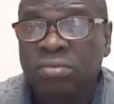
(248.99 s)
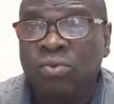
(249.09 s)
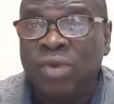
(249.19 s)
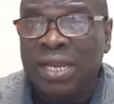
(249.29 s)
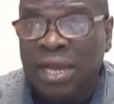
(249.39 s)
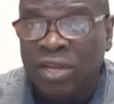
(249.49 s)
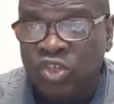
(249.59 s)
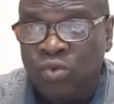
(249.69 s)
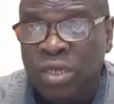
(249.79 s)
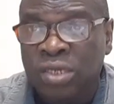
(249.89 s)
What kind of house
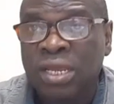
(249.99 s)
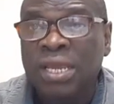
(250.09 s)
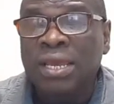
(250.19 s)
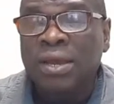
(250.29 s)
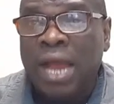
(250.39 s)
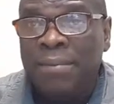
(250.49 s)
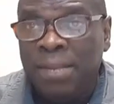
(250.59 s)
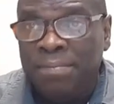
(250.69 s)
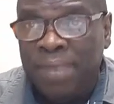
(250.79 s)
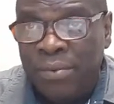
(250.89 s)
you want, how
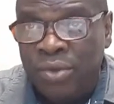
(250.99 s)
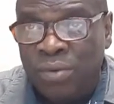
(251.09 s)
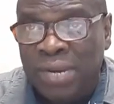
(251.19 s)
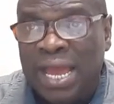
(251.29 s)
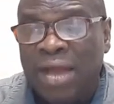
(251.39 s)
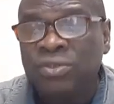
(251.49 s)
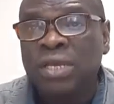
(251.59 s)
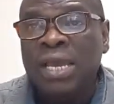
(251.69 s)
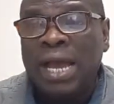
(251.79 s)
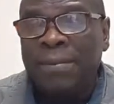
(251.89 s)
many bedrooms you want in the house,
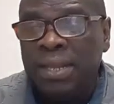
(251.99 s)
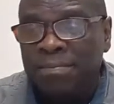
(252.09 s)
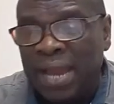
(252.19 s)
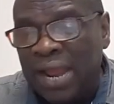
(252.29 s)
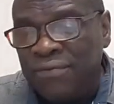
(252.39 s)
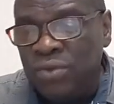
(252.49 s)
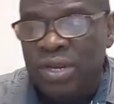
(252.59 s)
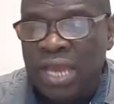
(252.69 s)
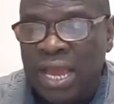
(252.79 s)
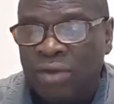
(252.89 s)
how many bathrooms you
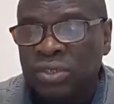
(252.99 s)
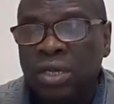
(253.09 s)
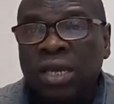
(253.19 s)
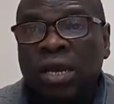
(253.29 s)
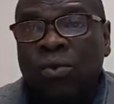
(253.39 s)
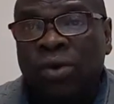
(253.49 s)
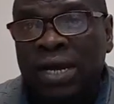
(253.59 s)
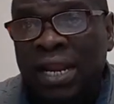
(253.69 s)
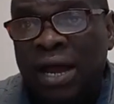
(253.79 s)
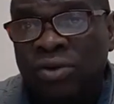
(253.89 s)
want in the house, what
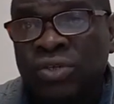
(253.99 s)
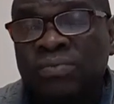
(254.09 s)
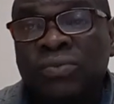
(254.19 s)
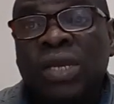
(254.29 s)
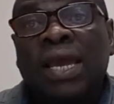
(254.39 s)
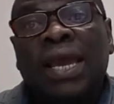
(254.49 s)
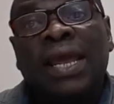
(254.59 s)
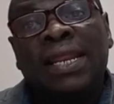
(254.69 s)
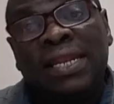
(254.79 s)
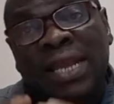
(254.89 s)
kind of house.
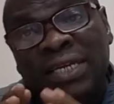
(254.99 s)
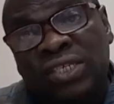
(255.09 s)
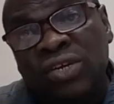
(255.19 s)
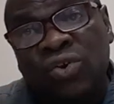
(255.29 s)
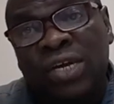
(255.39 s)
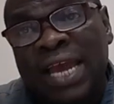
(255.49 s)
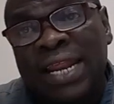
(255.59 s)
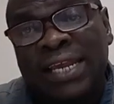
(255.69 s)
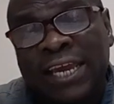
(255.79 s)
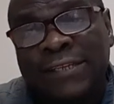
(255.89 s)
And next thing you're looking
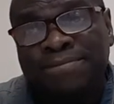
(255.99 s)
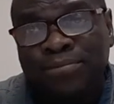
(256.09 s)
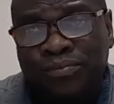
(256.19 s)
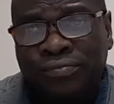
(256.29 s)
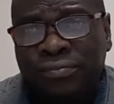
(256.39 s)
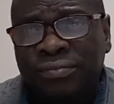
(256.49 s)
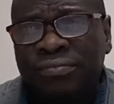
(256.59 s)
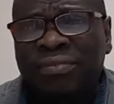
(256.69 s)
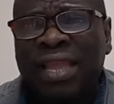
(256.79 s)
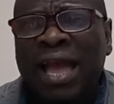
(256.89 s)
at it again,
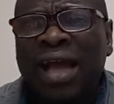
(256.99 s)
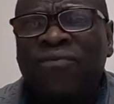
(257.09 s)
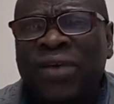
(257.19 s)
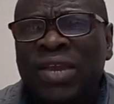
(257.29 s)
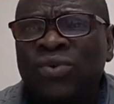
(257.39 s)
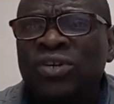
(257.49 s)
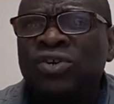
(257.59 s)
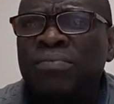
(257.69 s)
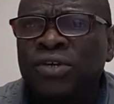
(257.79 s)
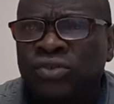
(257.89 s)
how far you willing to
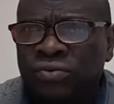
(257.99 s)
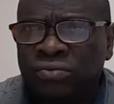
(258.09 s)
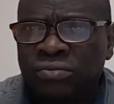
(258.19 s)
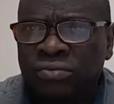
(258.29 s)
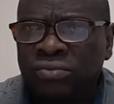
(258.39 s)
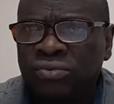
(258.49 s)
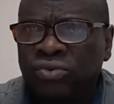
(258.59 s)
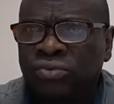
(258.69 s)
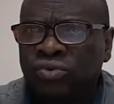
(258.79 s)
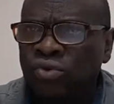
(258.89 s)
commute
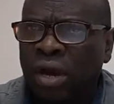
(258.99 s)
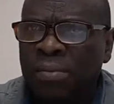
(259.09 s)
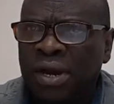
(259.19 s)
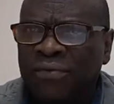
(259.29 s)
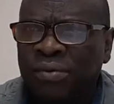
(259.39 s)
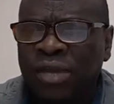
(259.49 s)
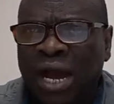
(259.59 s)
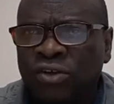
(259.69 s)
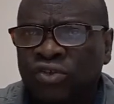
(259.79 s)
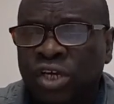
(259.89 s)
from your
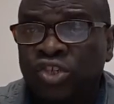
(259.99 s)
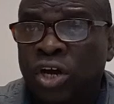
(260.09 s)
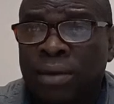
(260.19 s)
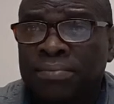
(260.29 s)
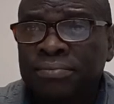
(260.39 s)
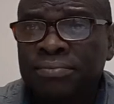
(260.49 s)
house to your job.